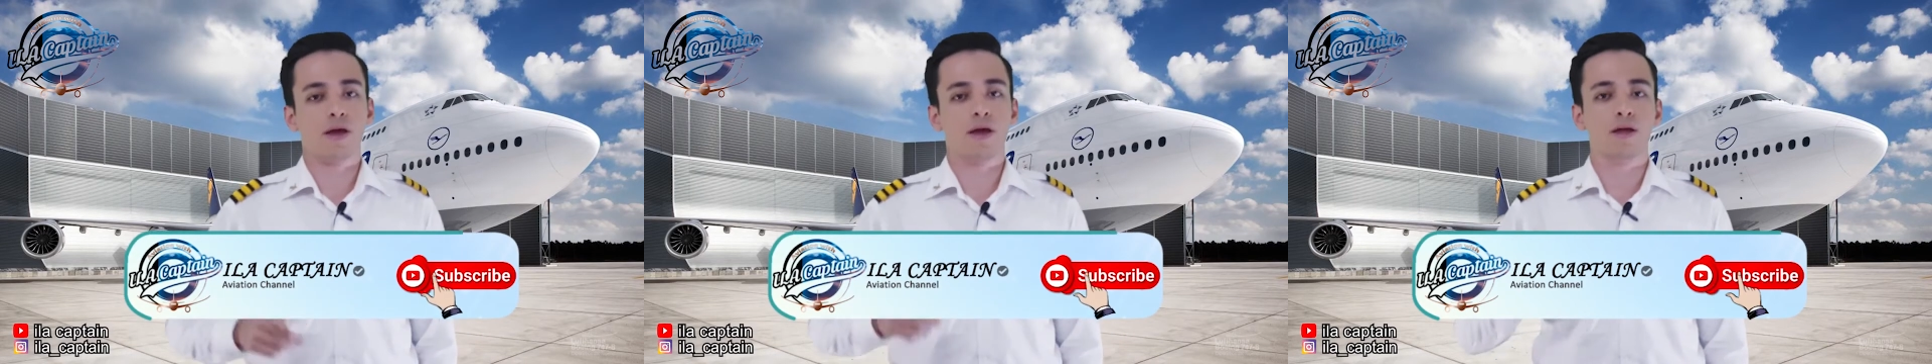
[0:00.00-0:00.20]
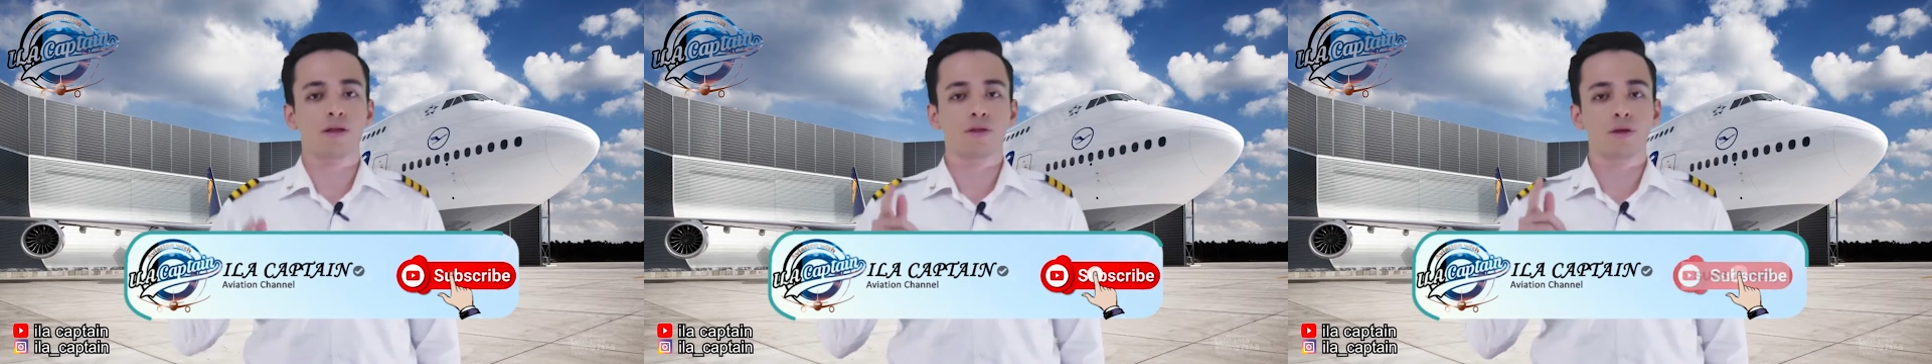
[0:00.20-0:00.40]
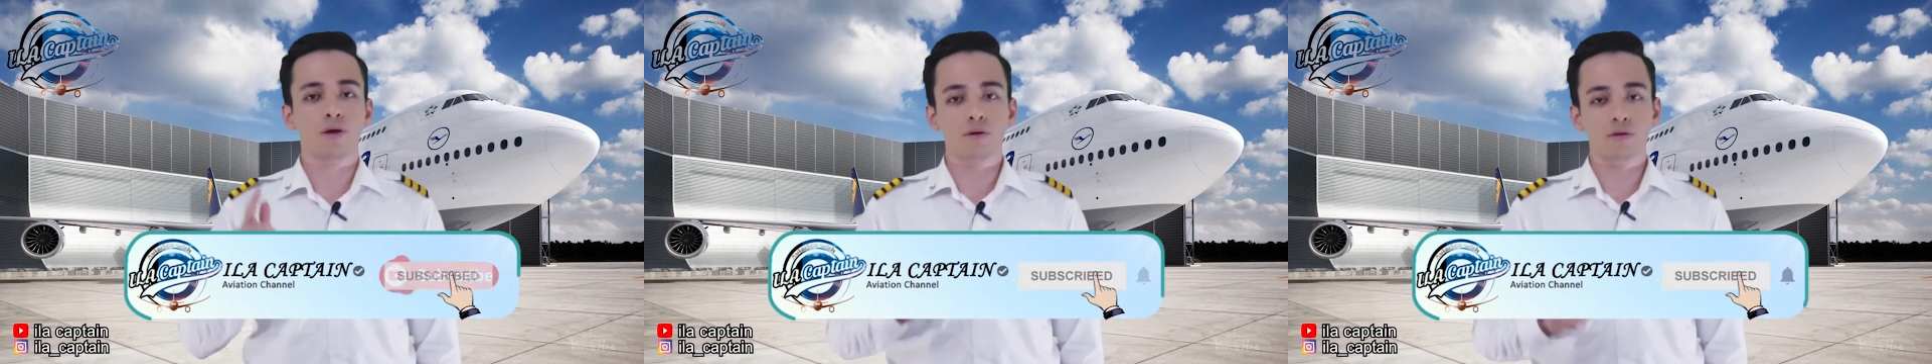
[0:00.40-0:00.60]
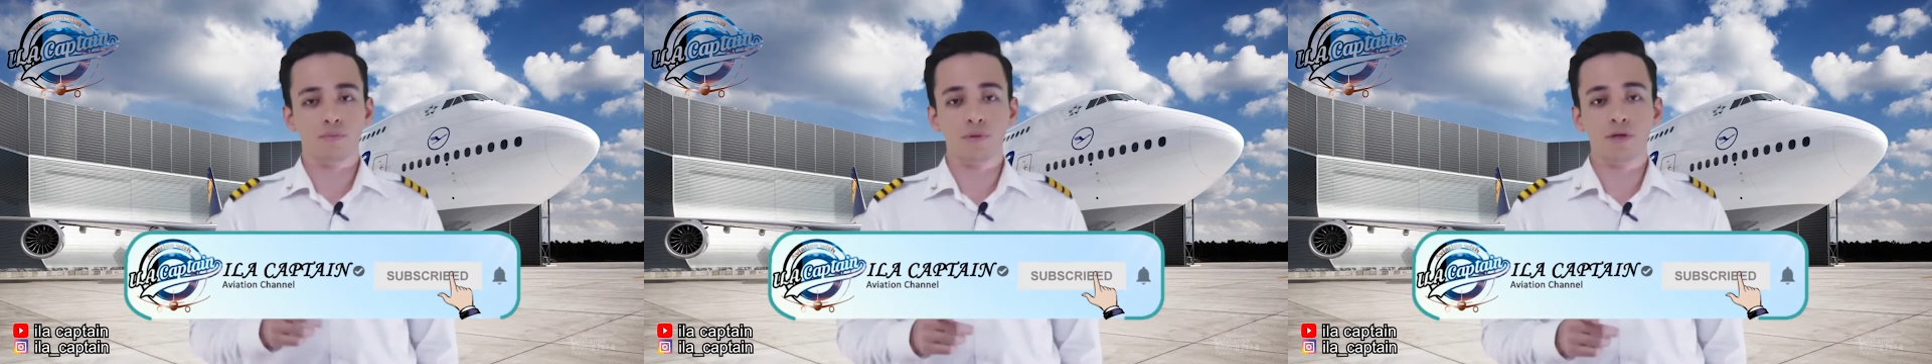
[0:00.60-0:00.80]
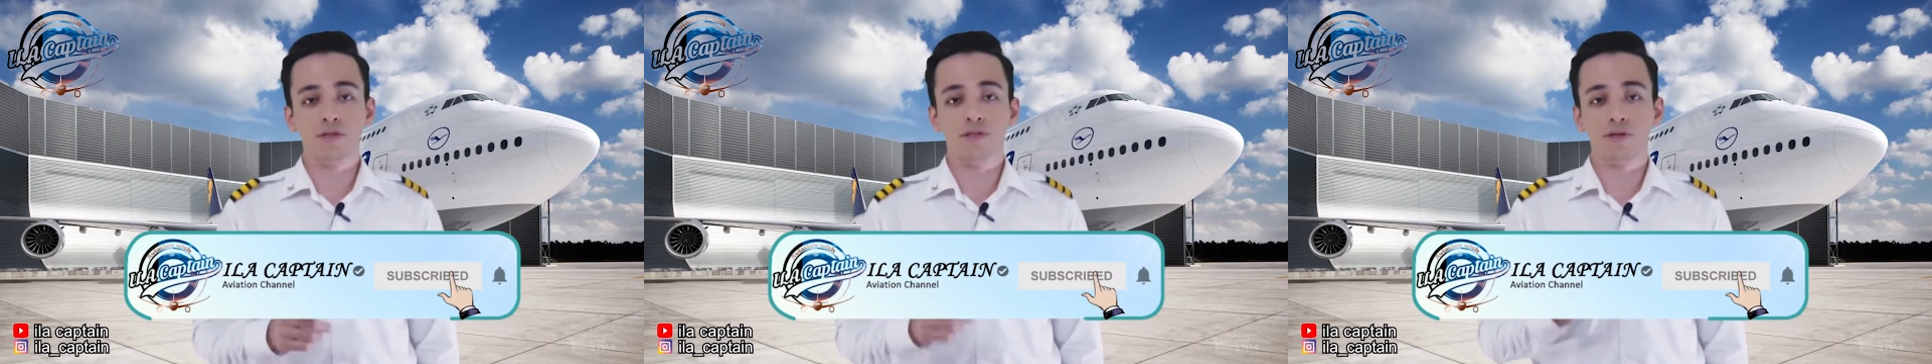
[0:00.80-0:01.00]
and don't
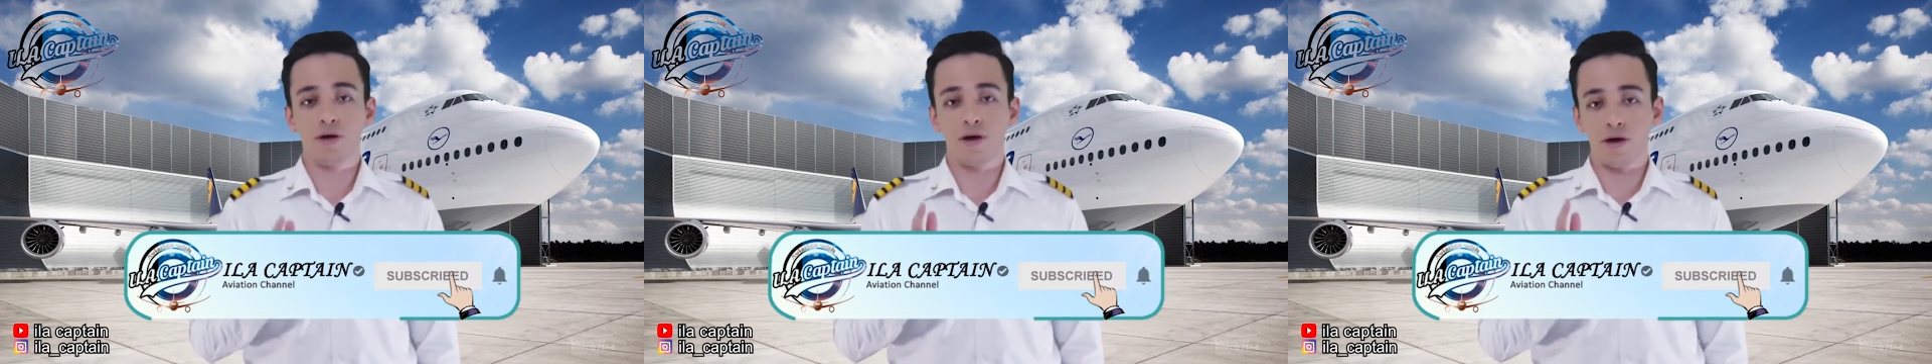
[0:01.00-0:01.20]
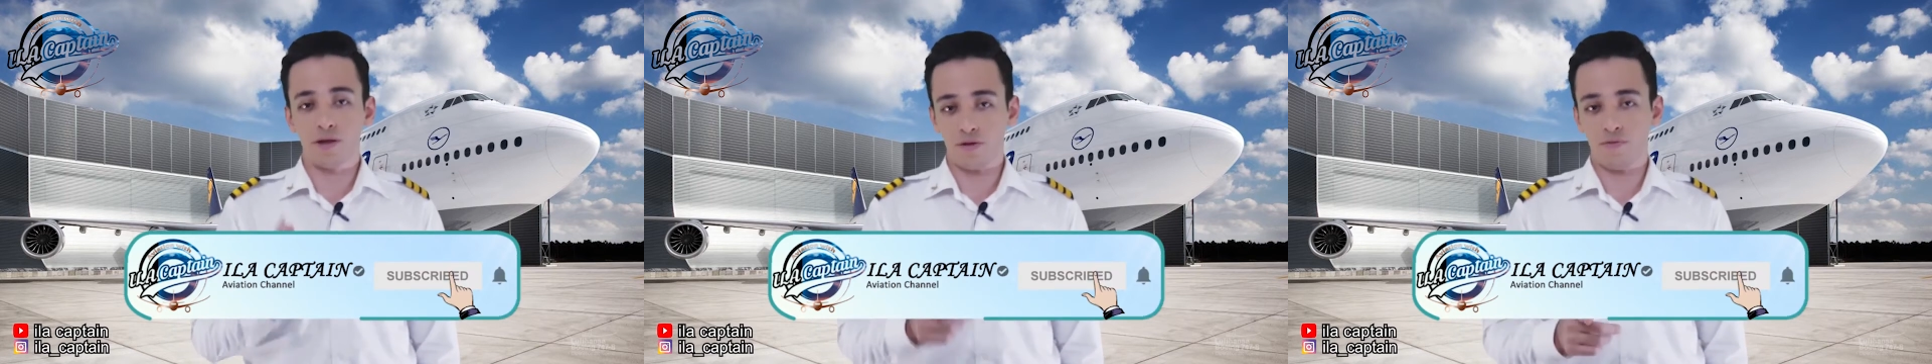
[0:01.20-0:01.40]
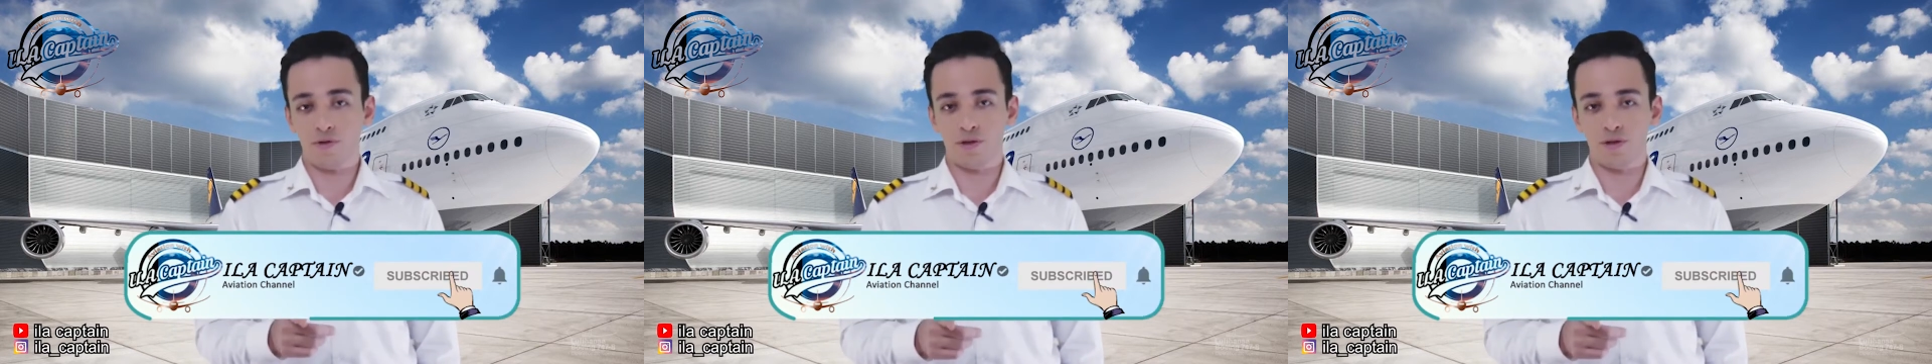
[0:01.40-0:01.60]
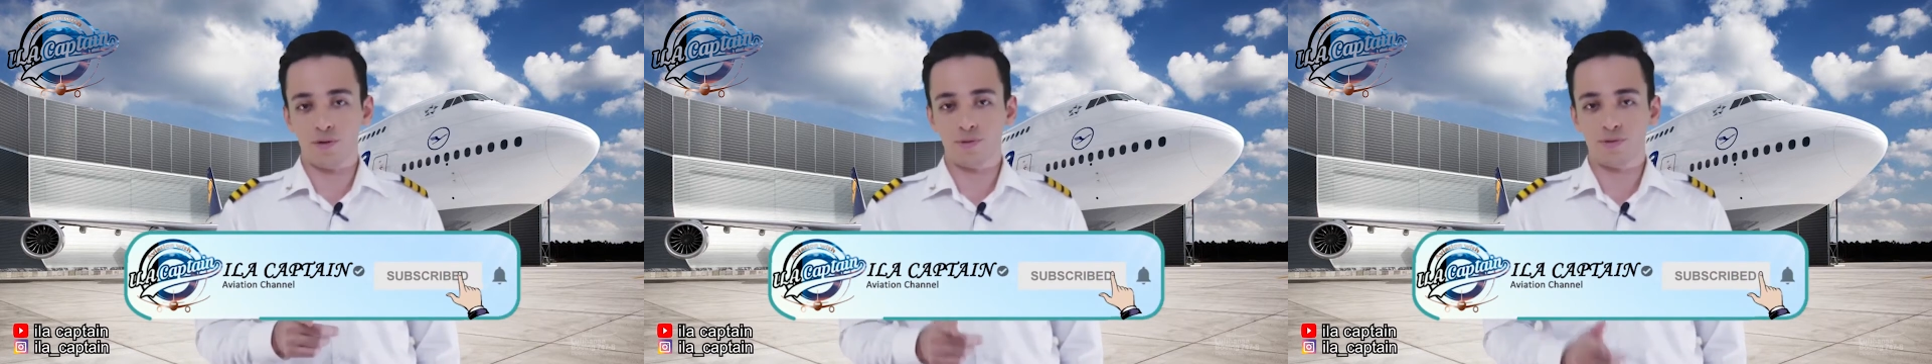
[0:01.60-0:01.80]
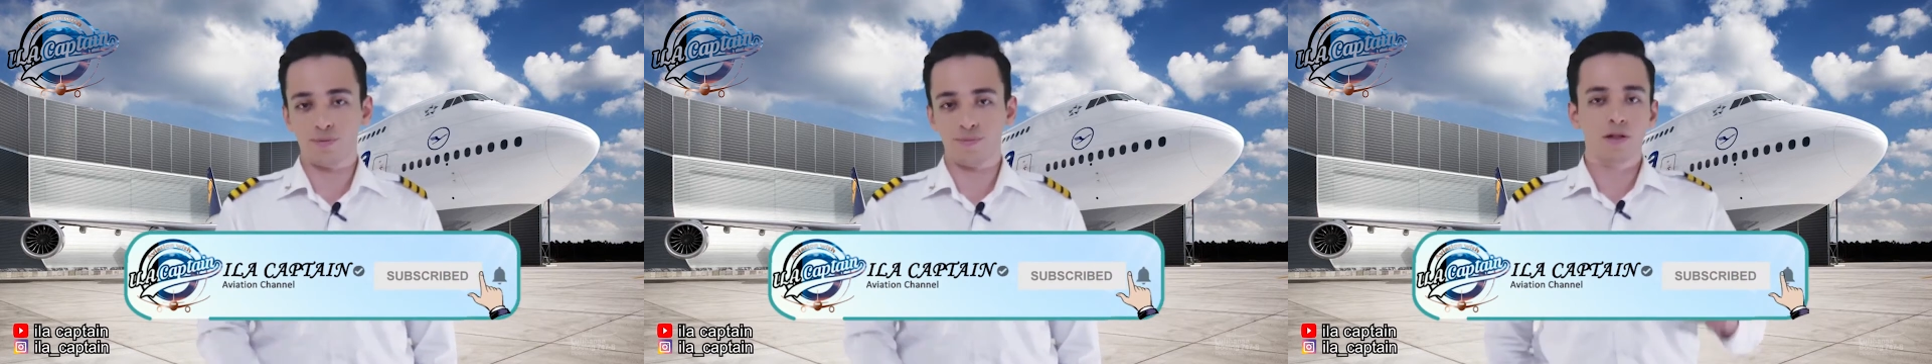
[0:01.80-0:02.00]
miss other videos.